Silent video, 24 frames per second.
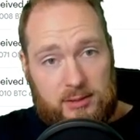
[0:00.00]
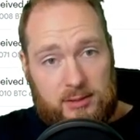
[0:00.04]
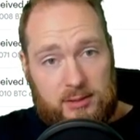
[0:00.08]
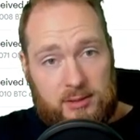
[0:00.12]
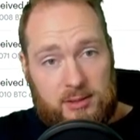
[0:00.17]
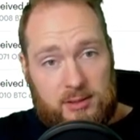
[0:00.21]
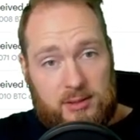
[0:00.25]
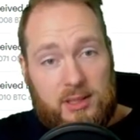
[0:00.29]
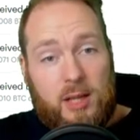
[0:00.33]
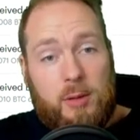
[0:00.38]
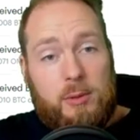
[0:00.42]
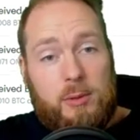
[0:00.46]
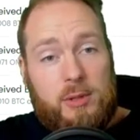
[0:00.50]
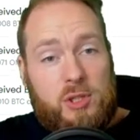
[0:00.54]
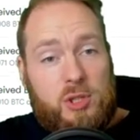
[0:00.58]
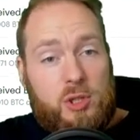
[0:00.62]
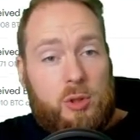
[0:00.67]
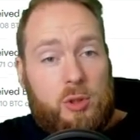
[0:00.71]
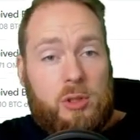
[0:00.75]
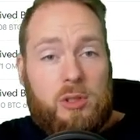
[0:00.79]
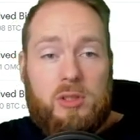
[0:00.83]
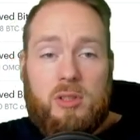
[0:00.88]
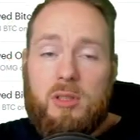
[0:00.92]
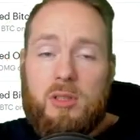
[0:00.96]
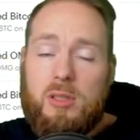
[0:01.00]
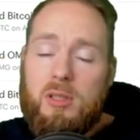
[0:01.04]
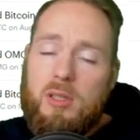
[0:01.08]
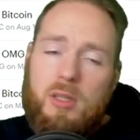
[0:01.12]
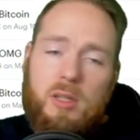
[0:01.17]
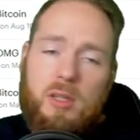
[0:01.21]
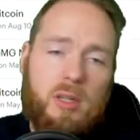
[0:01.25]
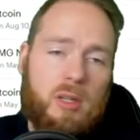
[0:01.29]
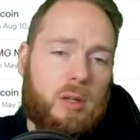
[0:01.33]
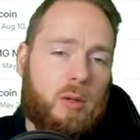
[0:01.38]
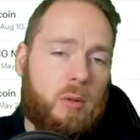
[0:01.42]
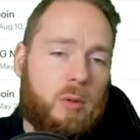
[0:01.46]
they're insured
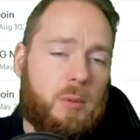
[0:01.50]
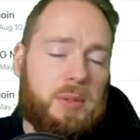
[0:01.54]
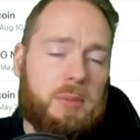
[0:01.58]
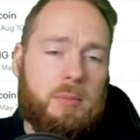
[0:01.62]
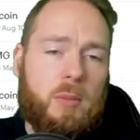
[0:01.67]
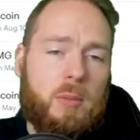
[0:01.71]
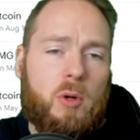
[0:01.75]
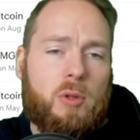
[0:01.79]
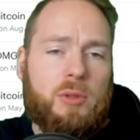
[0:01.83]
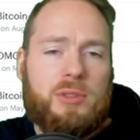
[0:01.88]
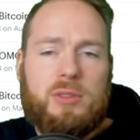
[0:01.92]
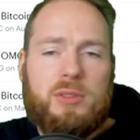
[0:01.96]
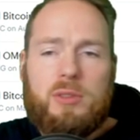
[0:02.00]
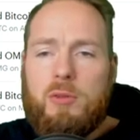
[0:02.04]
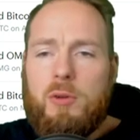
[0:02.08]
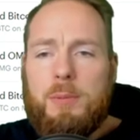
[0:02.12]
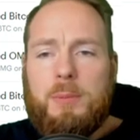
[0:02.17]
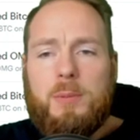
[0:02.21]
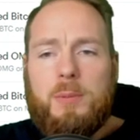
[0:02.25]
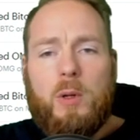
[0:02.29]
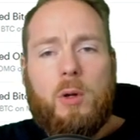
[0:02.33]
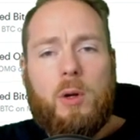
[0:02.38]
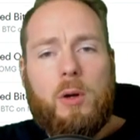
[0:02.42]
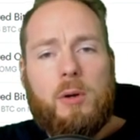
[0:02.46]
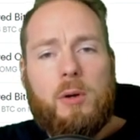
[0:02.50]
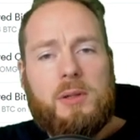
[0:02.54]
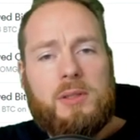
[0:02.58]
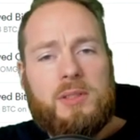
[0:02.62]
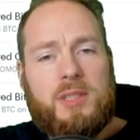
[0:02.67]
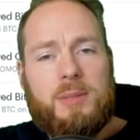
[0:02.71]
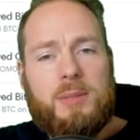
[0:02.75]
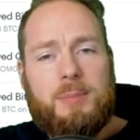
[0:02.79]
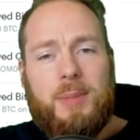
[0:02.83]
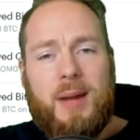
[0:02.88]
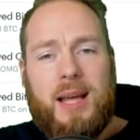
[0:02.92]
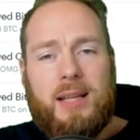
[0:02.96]
with most
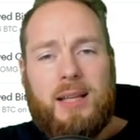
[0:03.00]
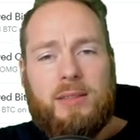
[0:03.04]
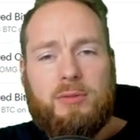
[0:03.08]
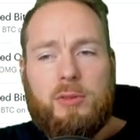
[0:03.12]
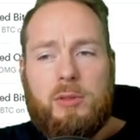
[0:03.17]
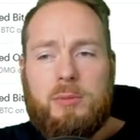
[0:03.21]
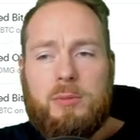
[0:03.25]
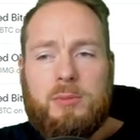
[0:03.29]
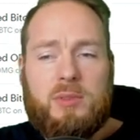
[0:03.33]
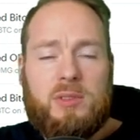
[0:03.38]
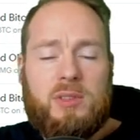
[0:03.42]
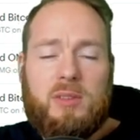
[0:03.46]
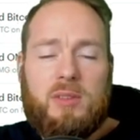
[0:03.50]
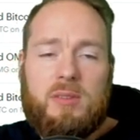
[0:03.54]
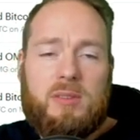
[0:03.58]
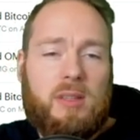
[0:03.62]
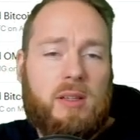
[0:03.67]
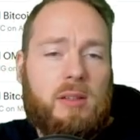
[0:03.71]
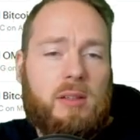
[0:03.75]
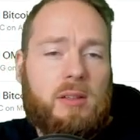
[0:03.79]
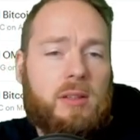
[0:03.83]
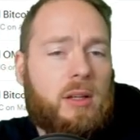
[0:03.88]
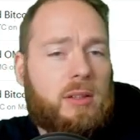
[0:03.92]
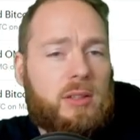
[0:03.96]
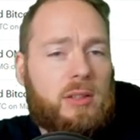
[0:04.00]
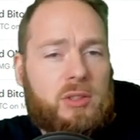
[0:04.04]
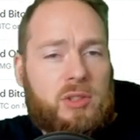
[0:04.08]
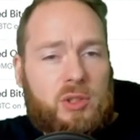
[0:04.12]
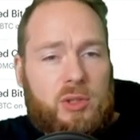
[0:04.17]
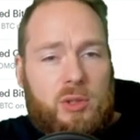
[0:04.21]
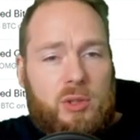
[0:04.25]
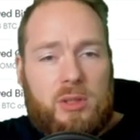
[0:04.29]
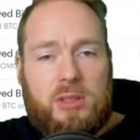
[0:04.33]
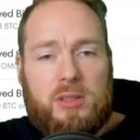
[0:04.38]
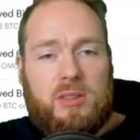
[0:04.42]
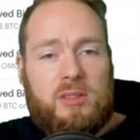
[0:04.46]
cryptocurrency platforms they're not
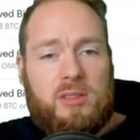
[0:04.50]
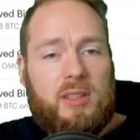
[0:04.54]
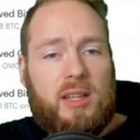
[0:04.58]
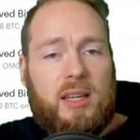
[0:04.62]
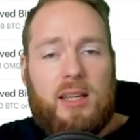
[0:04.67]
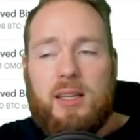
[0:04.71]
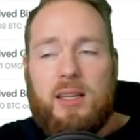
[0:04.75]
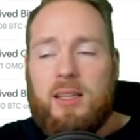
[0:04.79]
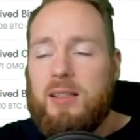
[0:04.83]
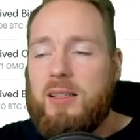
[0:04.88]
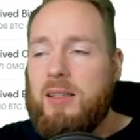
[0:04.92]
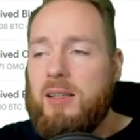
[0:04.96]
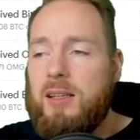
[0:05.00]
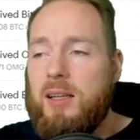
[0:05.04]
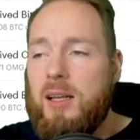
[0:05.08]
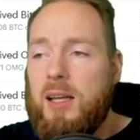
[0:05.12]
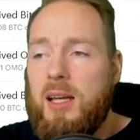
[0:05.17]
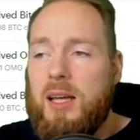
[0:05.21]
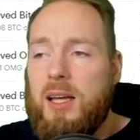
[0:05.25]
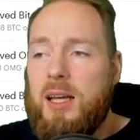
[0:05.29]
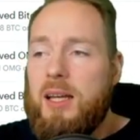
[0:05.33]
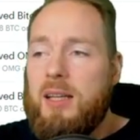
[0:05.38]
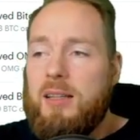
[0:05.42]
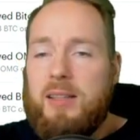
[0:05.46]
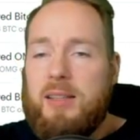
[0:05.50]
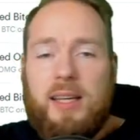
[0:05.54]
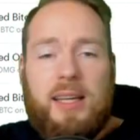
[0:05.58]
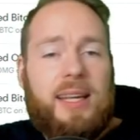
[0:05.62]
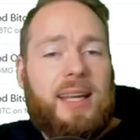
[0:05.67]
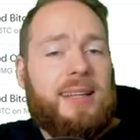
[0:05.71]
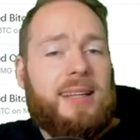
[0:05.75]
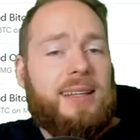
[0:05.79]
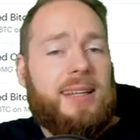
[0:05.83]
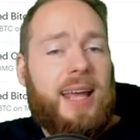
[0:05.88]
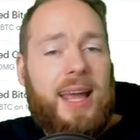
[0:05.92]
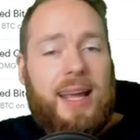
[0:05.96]
insured they they
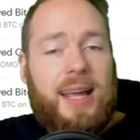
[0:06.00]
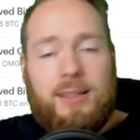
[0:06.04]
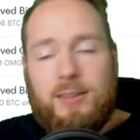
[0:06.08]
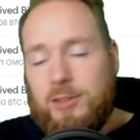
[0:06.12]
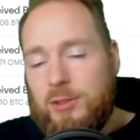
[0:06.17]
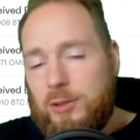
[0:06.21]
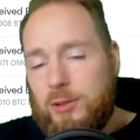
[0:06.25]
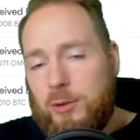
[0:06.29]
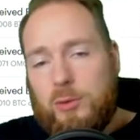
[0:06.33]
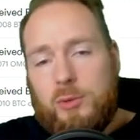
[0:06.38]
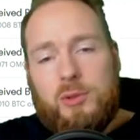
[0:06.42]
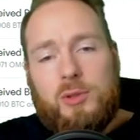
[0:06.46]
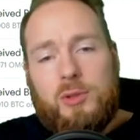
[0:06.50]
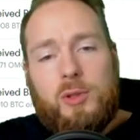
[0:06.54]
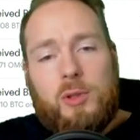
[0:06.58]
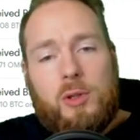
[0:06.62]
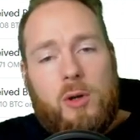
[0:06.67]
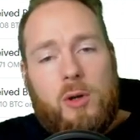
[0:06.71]
get hacked you lose your